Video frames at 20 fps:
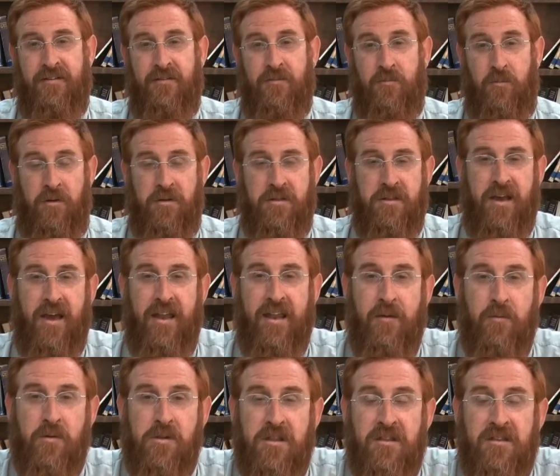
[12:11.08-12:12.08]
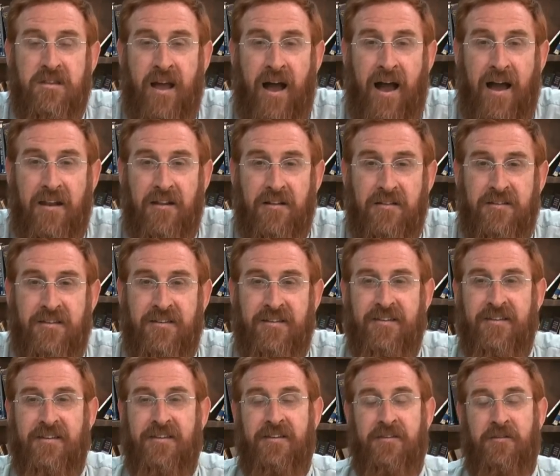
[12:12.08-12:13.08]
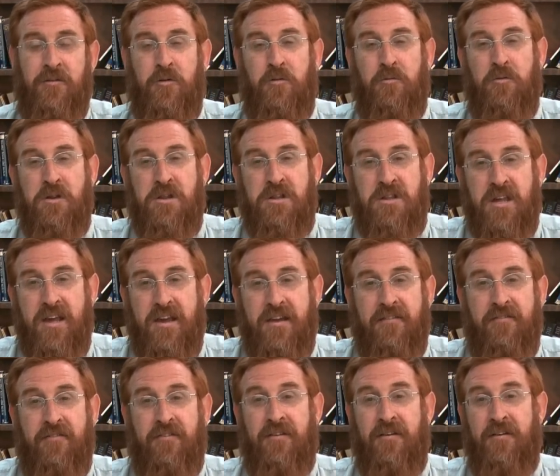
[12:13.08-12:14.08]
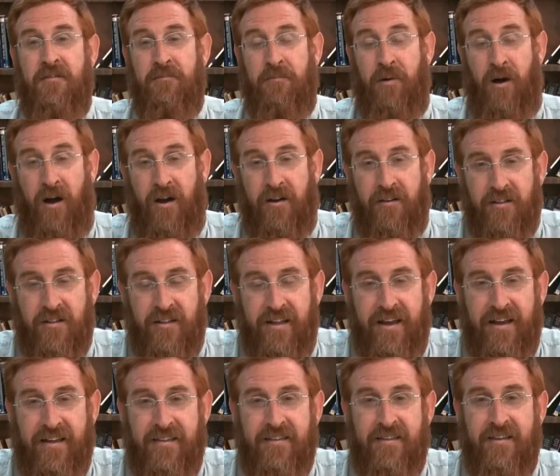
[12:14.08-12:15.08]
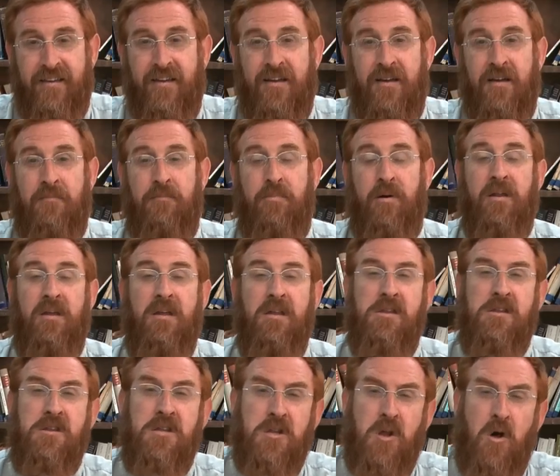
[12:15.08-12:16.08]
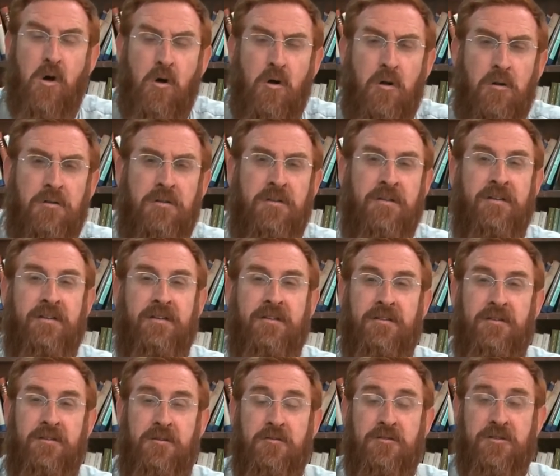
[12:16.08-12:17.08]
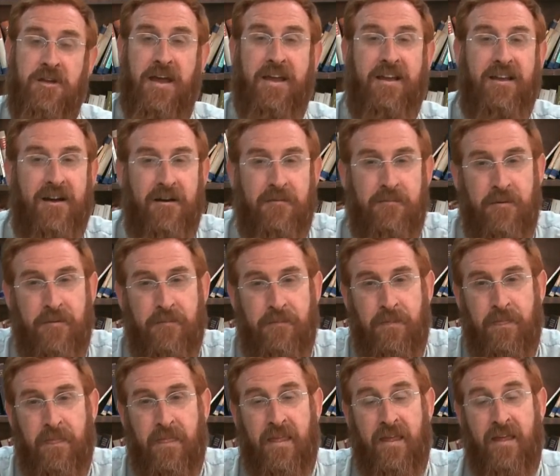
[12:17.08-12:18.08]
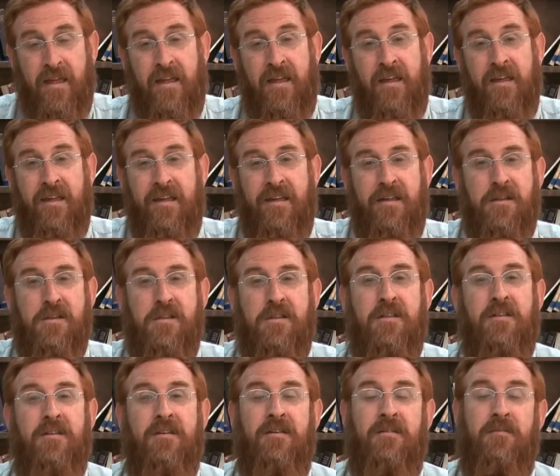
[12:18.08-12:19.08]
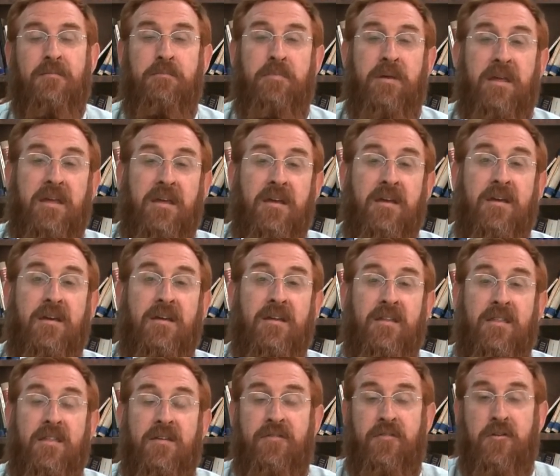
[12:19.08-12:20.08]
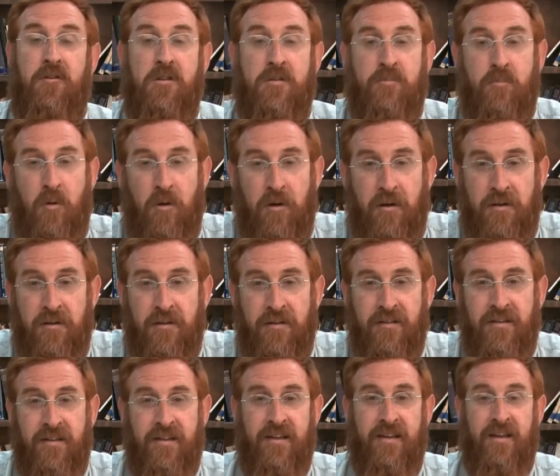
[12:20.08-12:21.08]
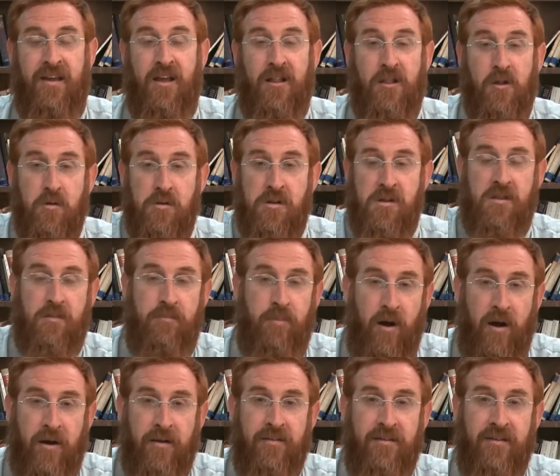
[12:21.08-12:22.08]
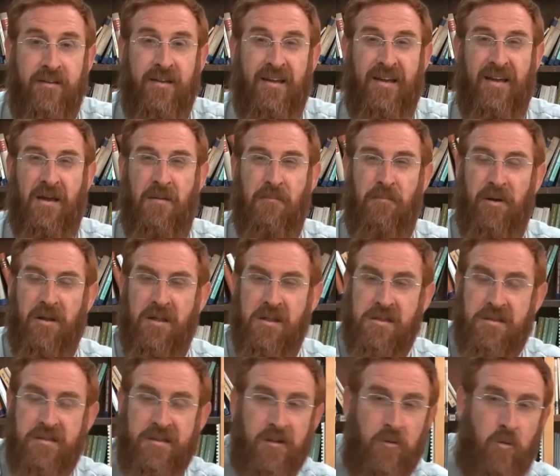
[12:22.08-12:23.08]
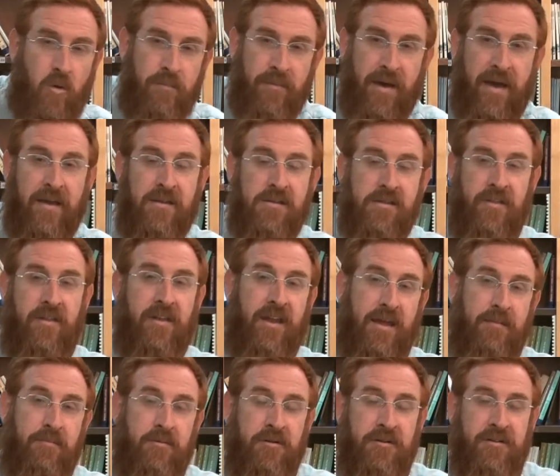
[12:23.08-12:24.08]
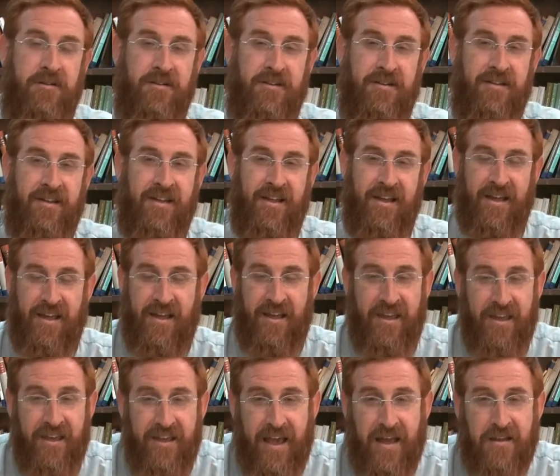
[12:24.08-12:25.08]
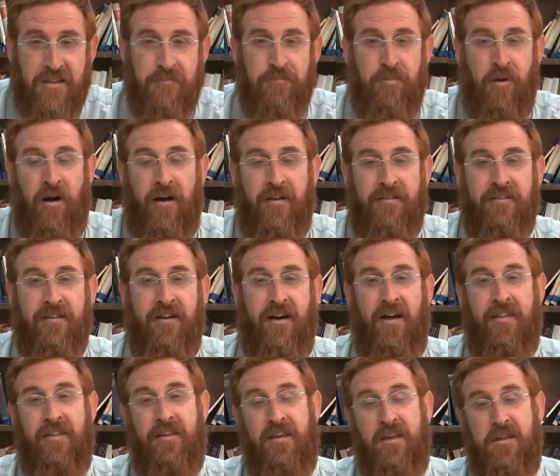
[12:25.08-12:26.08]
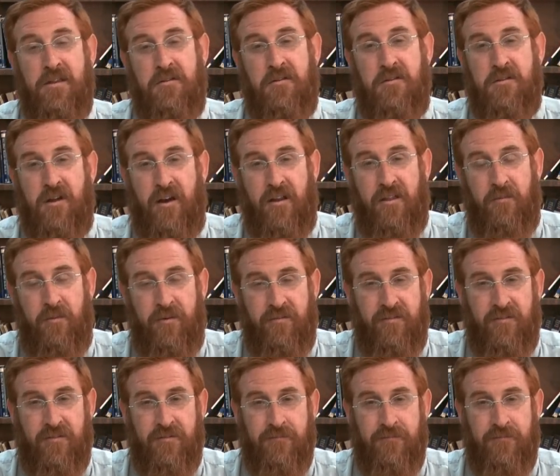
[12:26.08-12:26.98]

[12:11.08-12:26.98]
Once again, he was entitled to receive part of the land, but he sold to Jacob his being the firstborn. He loses the part, but he still remains in the neighborhood. He gets a part on the eastern side of the river.